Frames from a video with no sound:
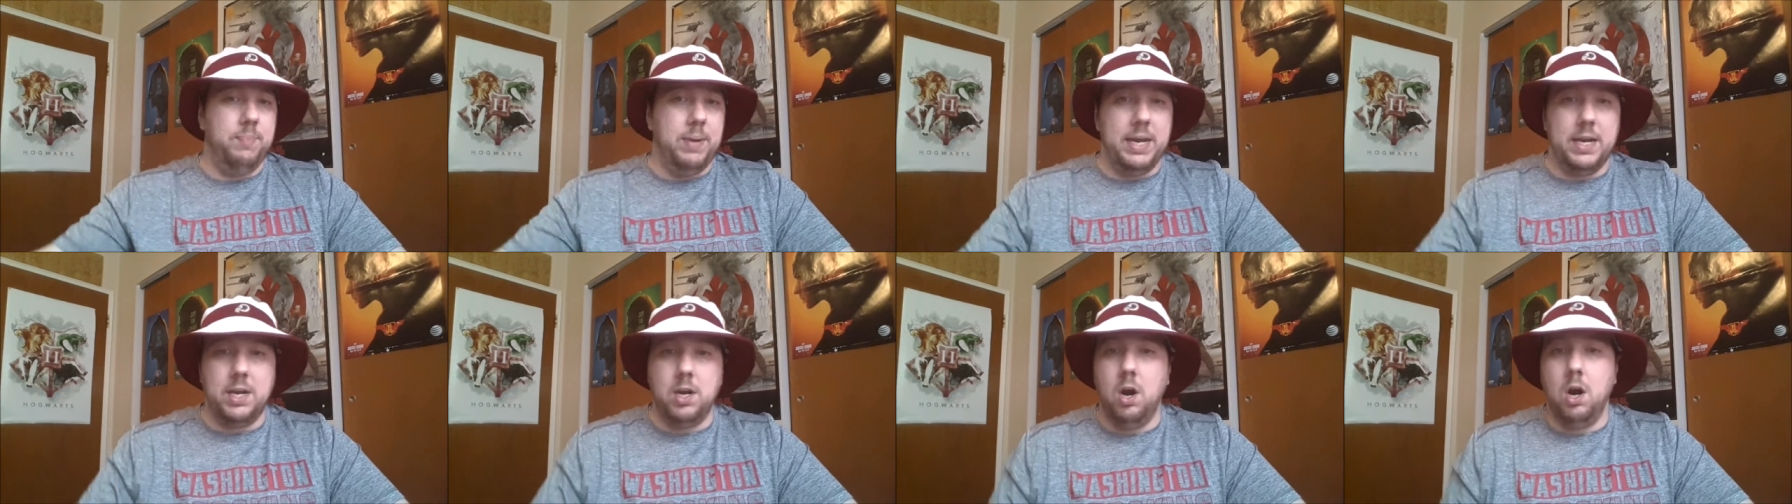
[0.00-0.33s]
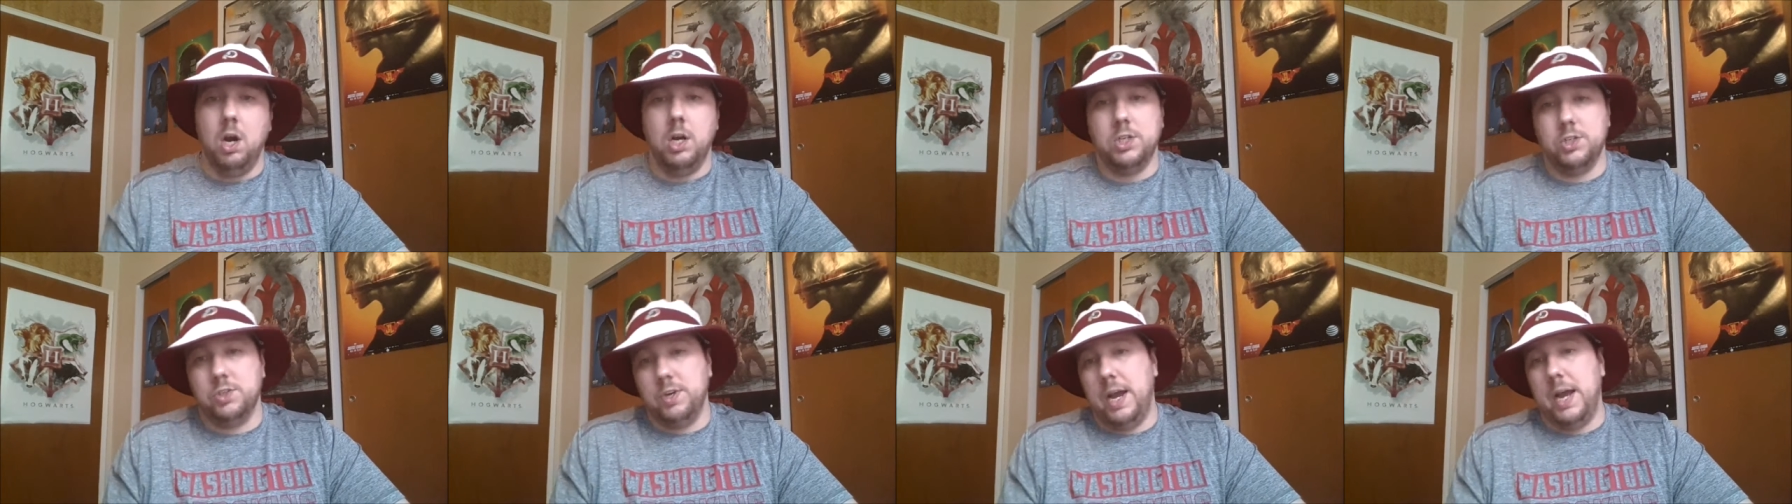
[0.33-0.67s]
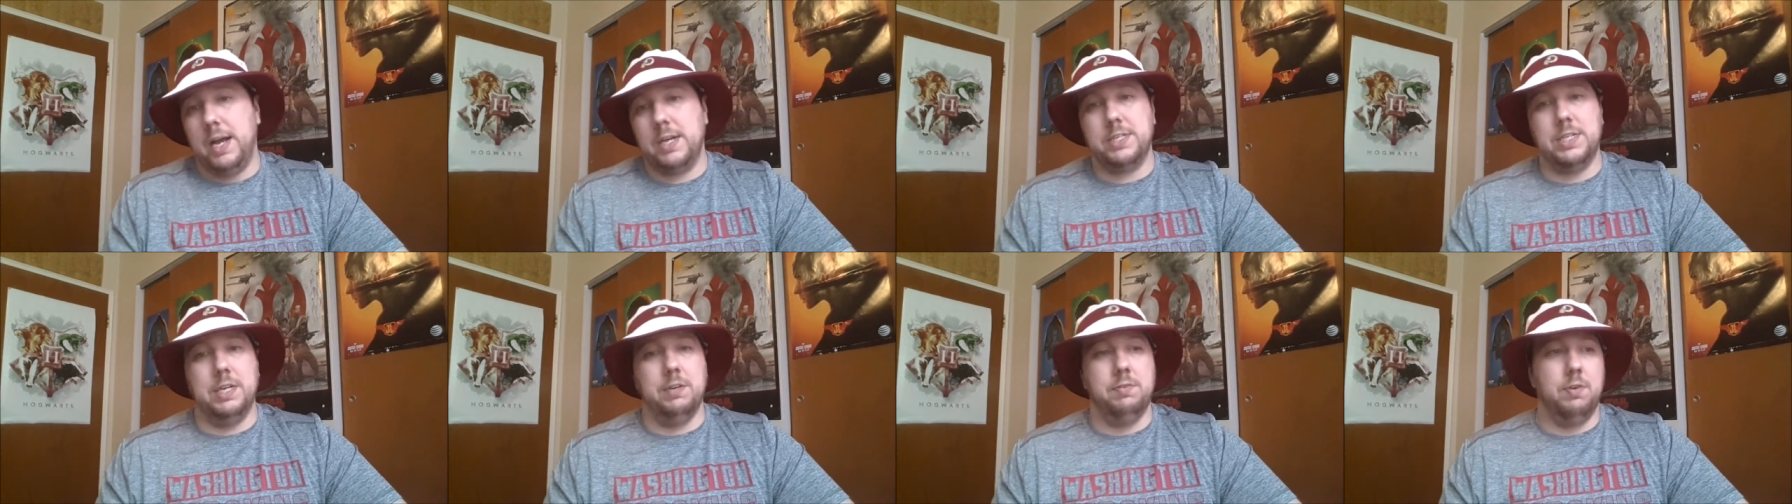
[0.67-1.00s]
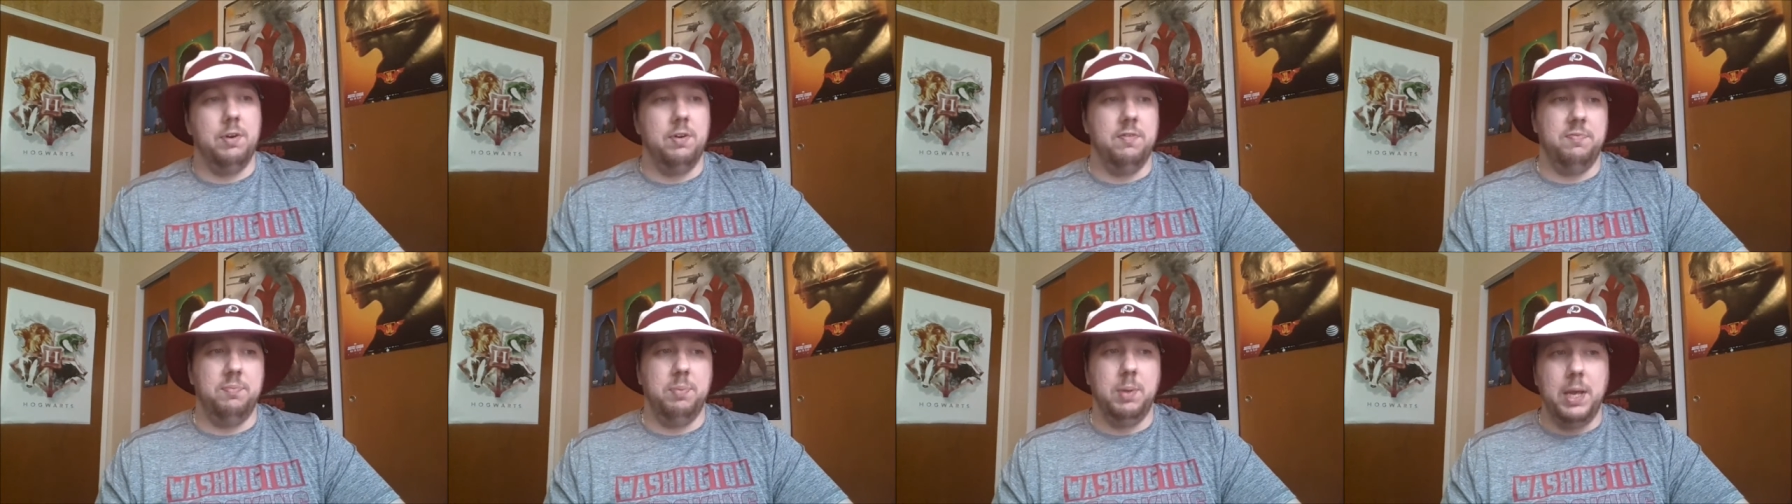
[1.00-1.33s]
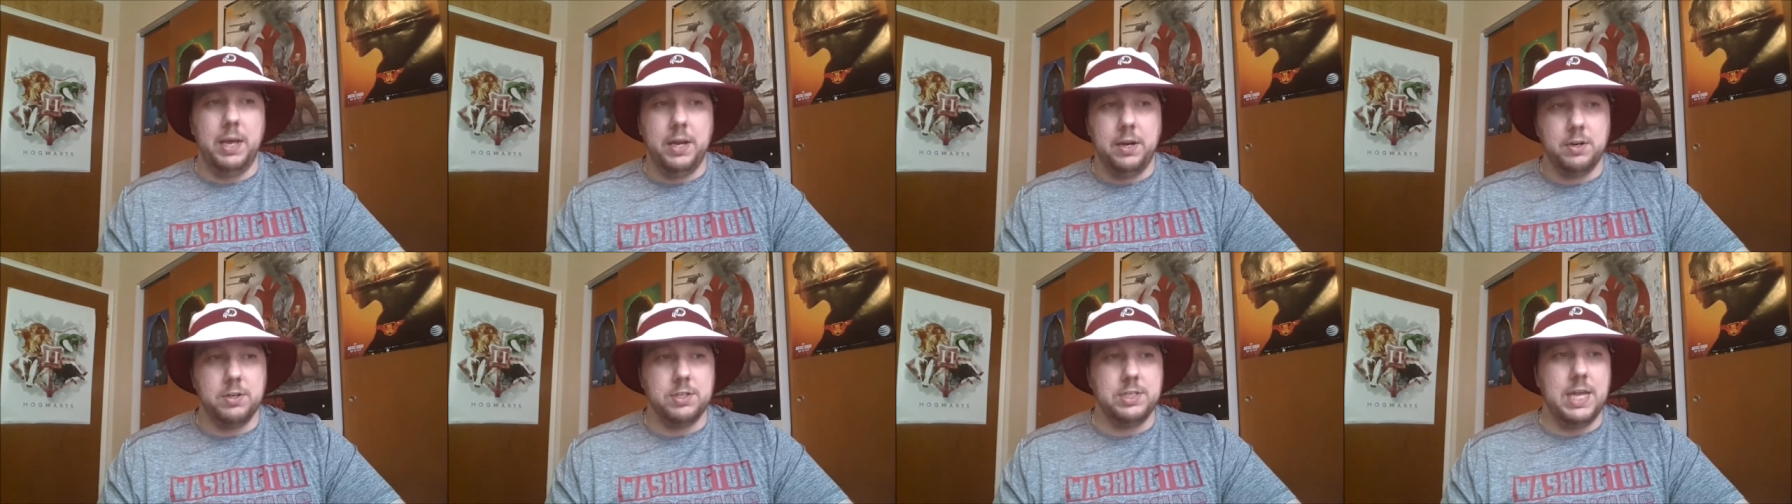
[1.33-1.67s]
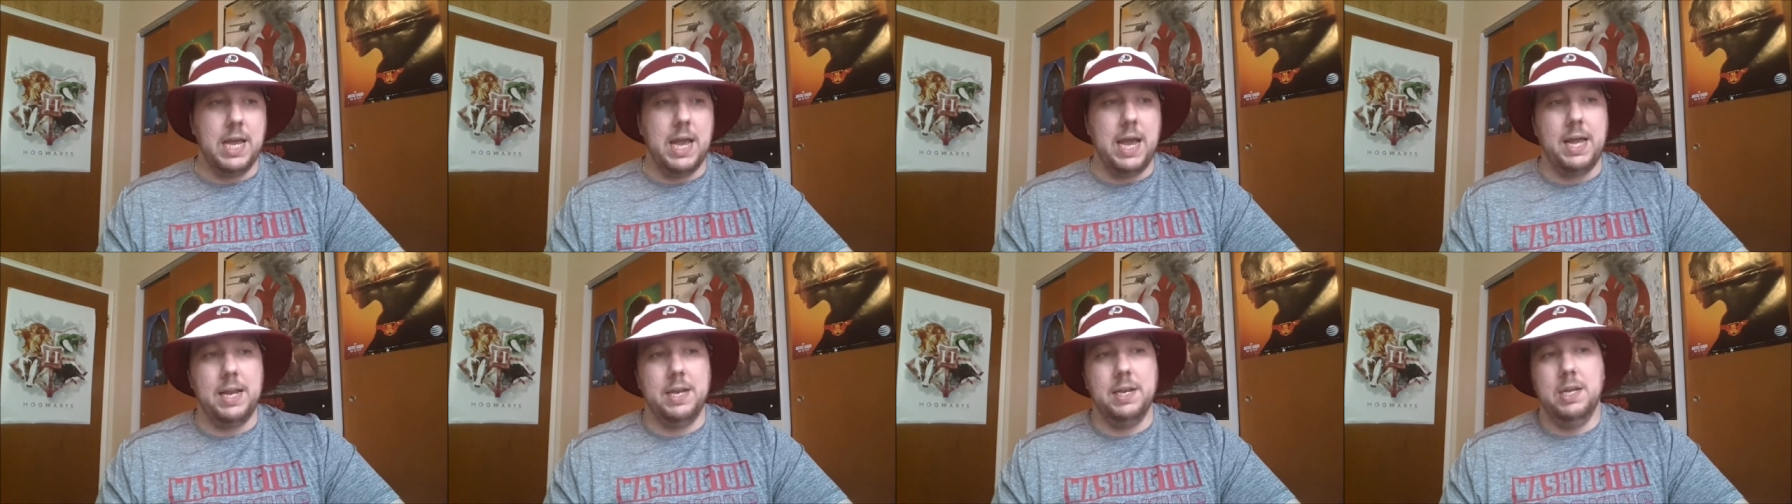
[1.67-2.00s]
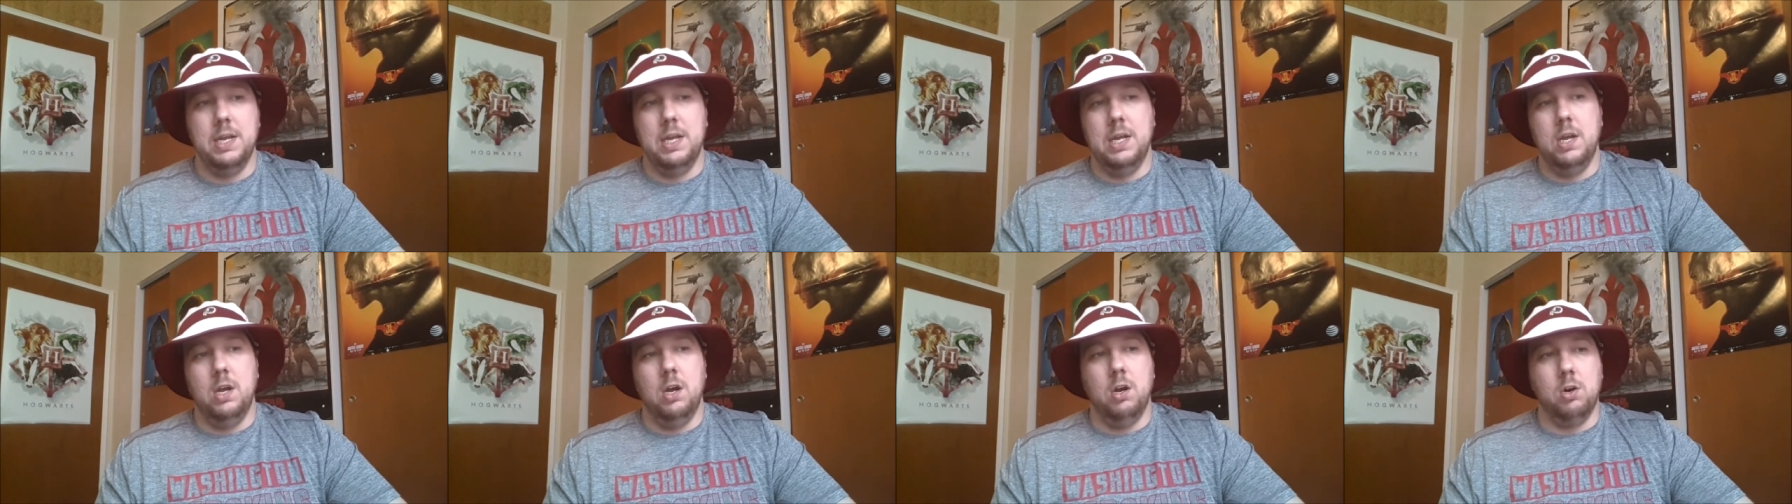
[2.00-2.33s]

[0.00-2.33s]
big contracts, get rid of players that